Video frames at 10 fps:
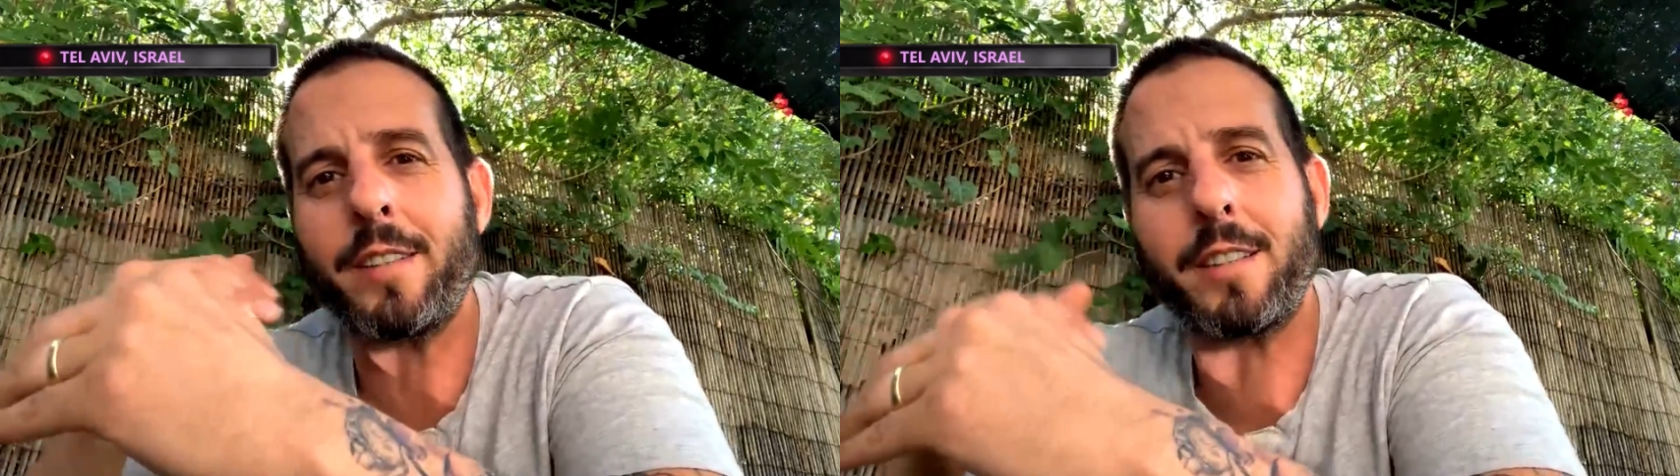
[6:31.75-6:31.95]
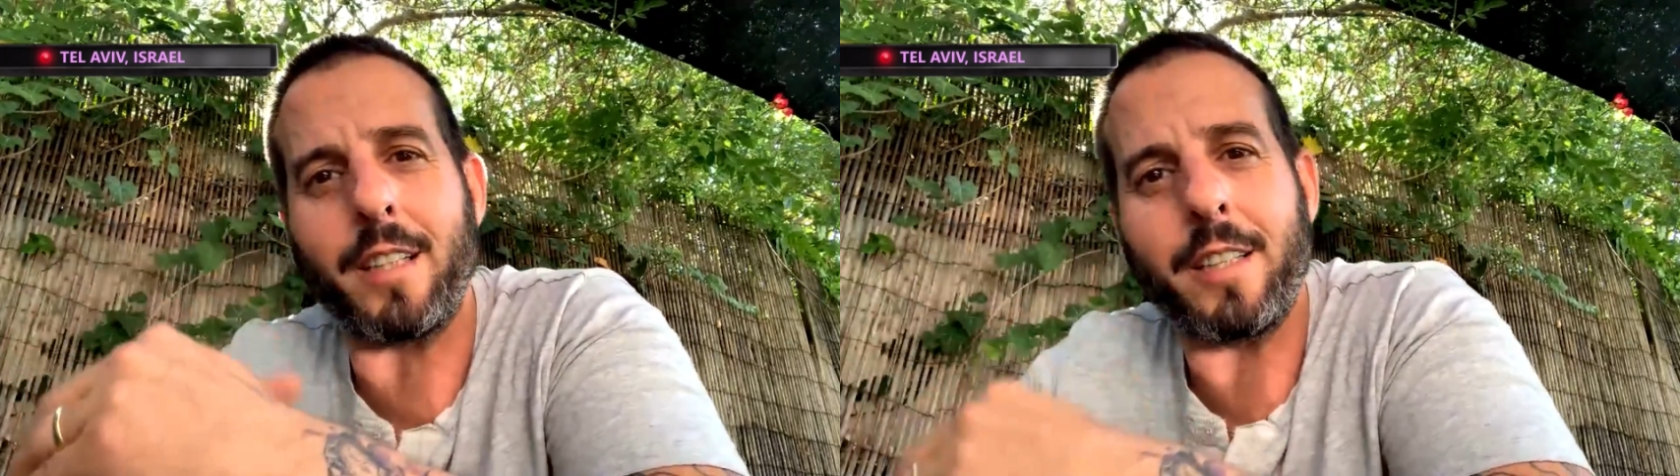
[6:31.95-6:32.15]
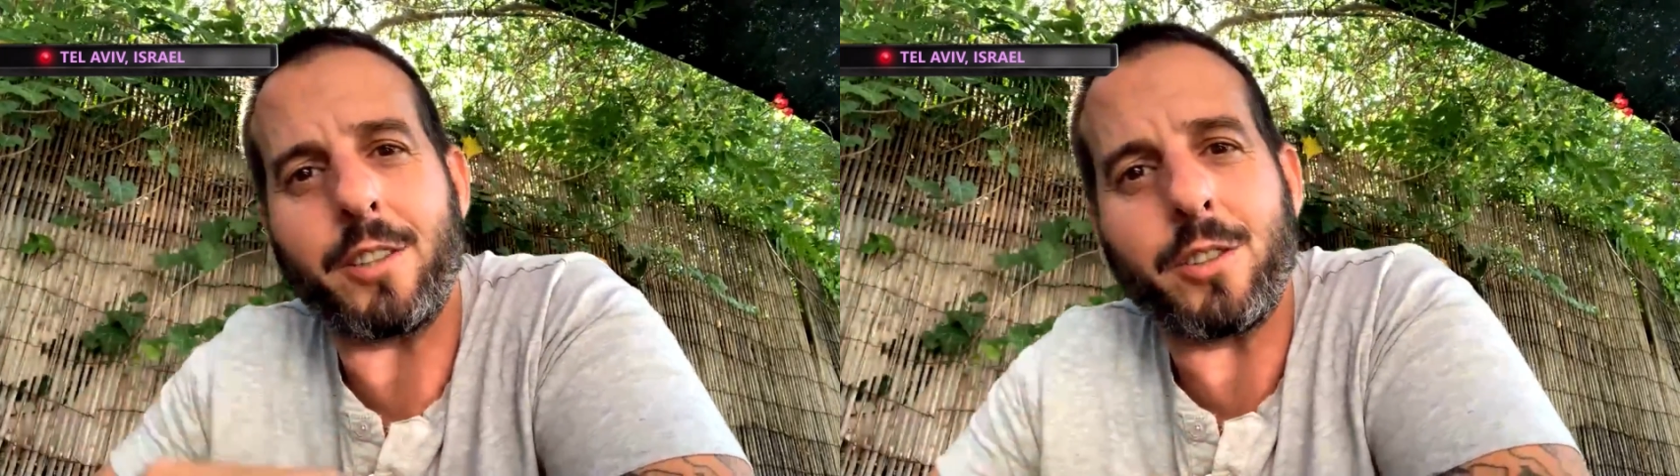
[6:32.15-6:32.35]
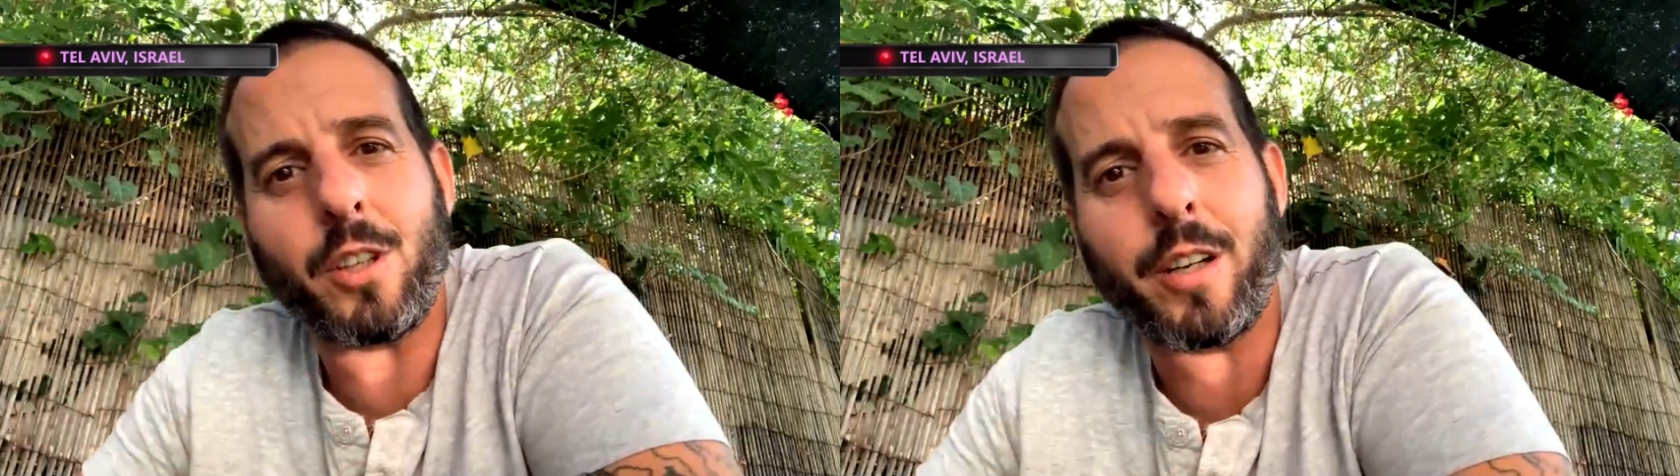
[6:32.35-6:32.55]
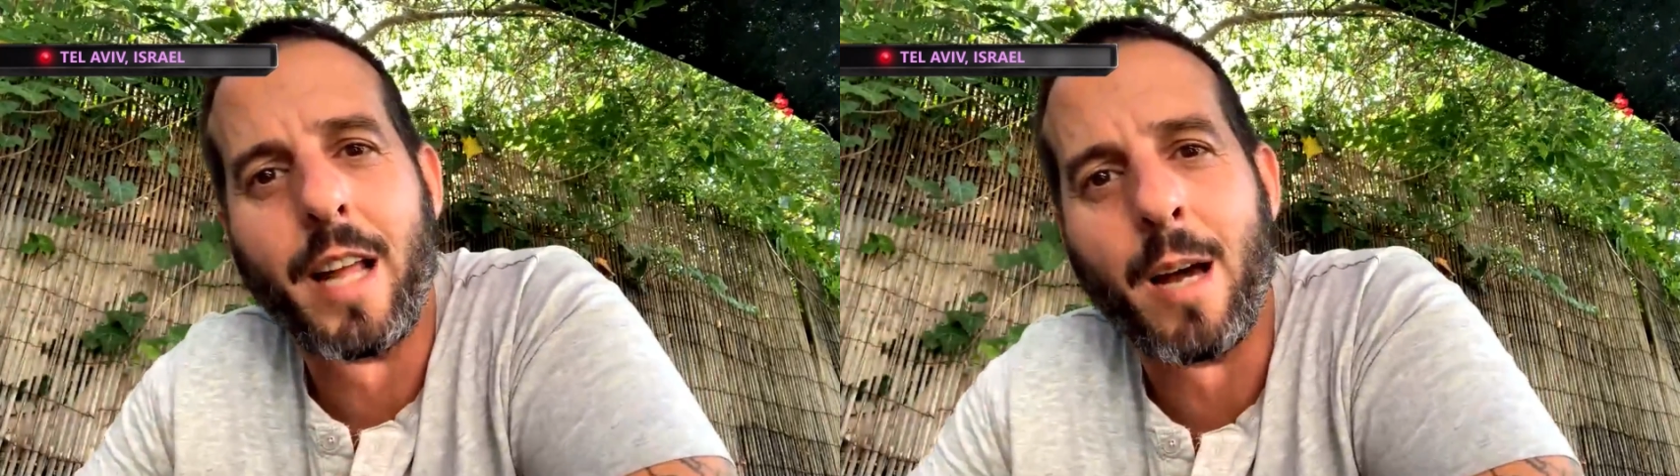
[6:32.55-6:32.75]
escalation
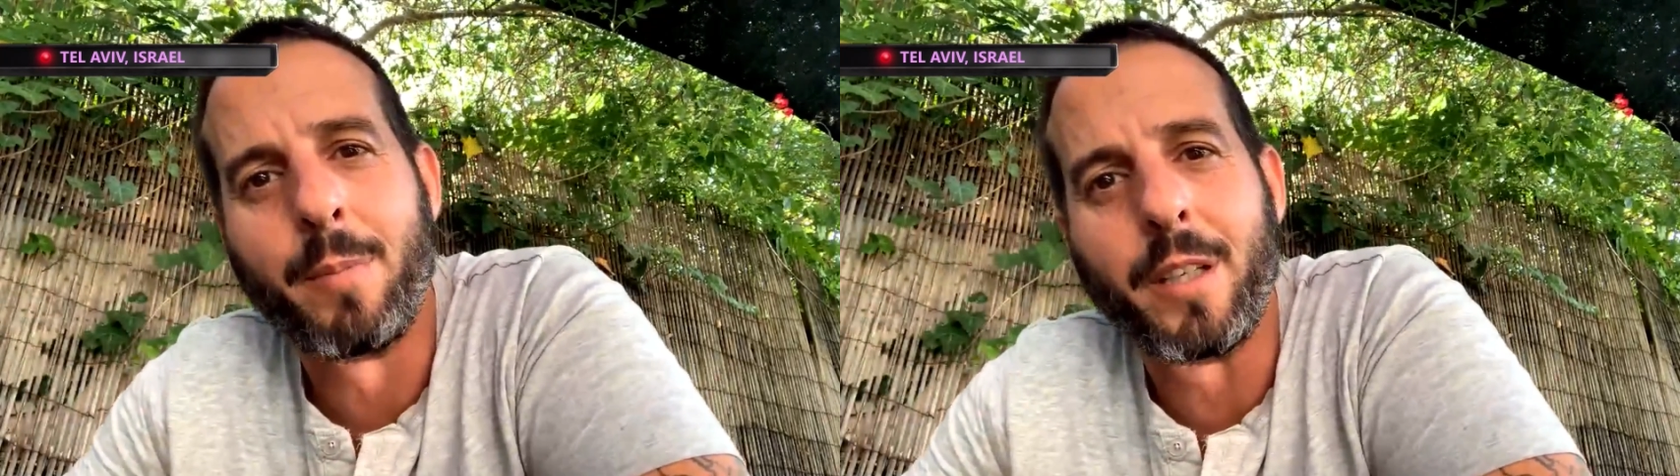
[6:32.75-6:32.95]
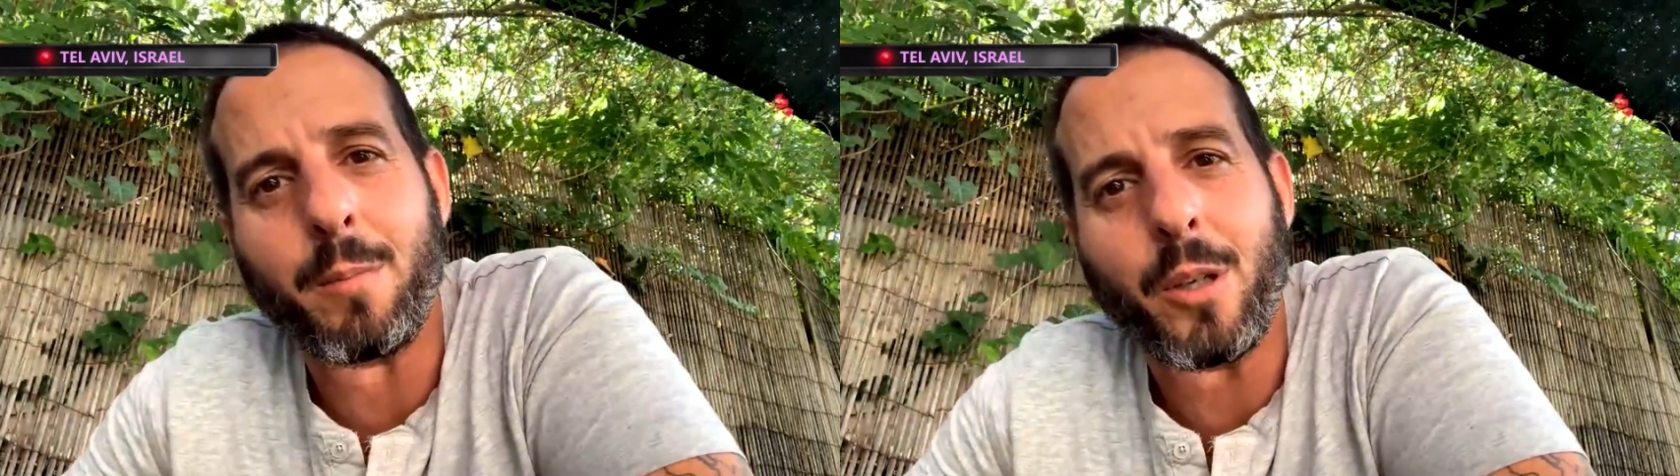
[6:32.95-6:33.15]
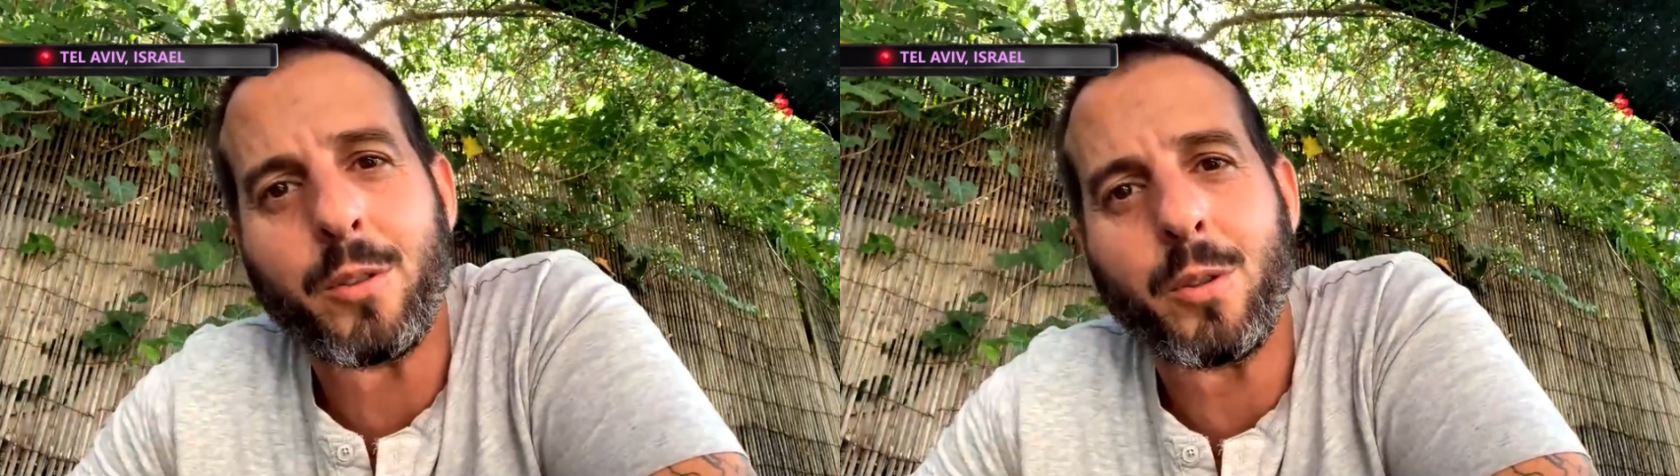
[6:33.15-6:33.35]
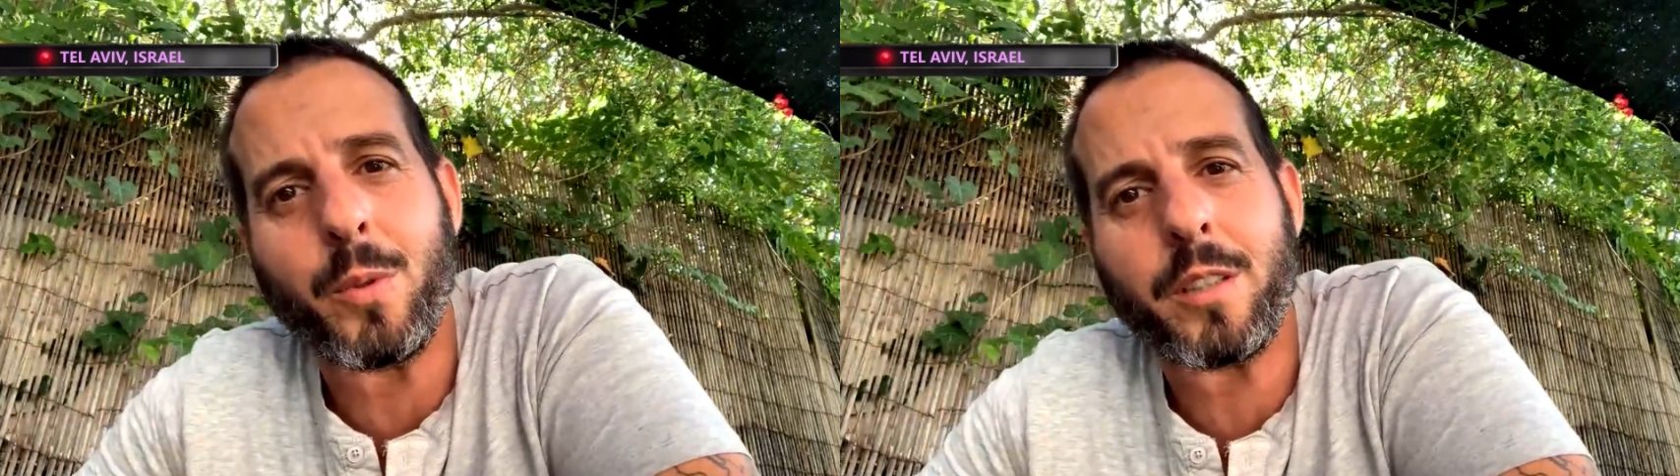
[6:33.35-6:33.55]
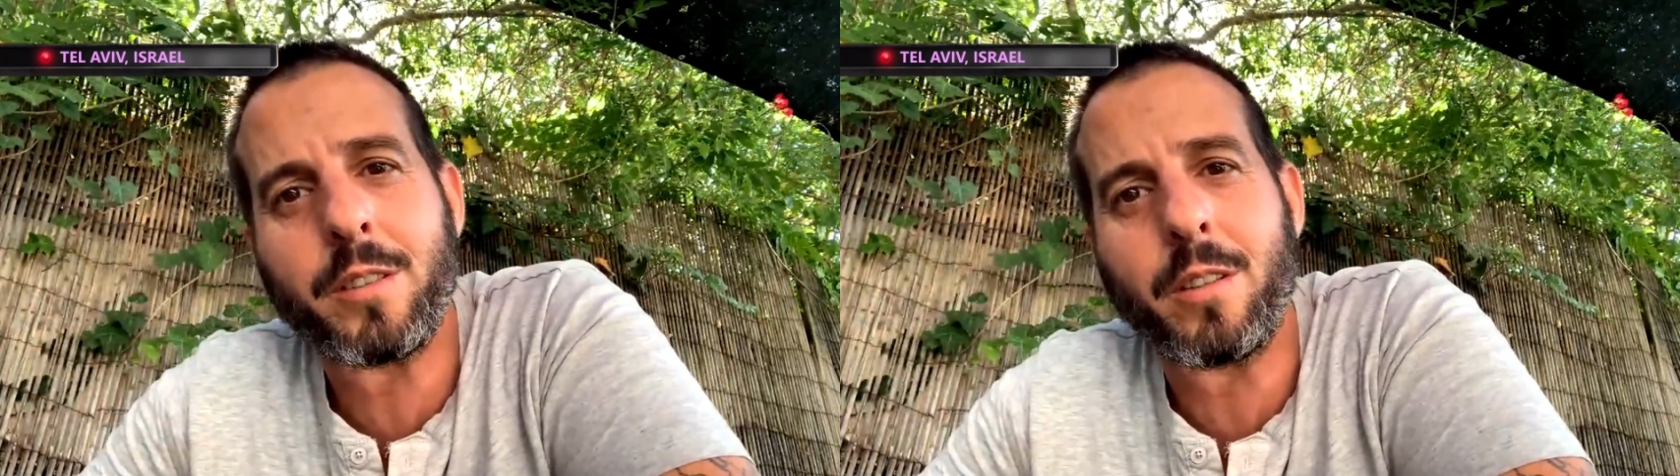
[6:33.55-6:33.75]
started happening about 2
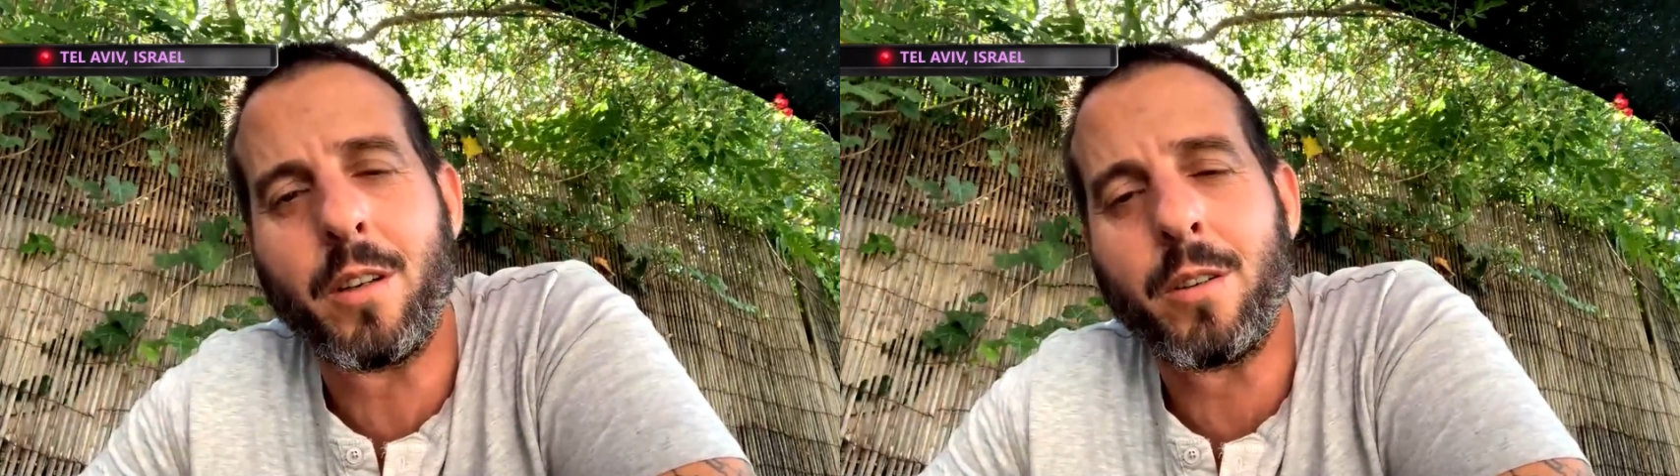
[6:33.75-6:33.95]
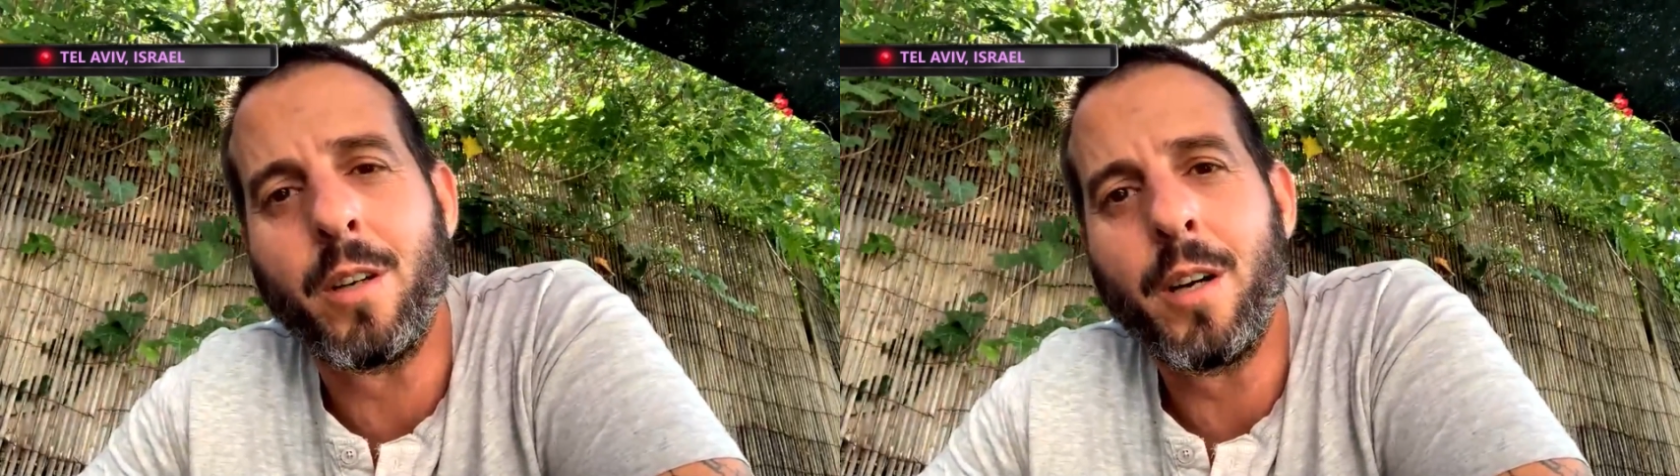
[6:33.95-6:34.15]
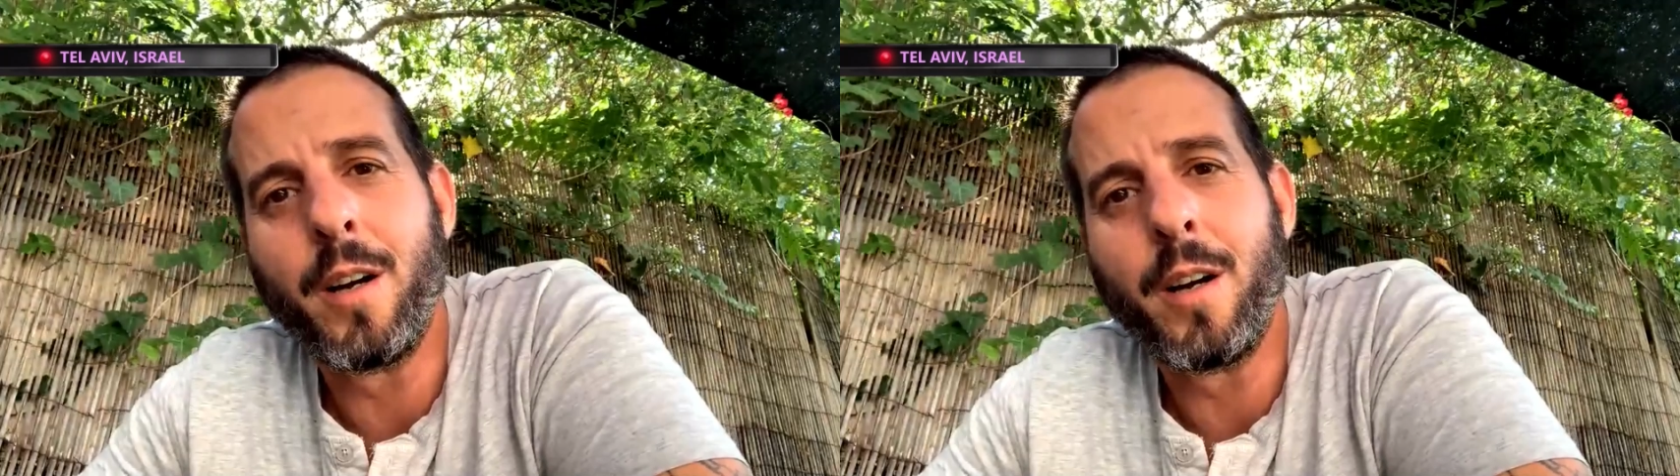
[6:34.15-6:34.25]
weeks ago,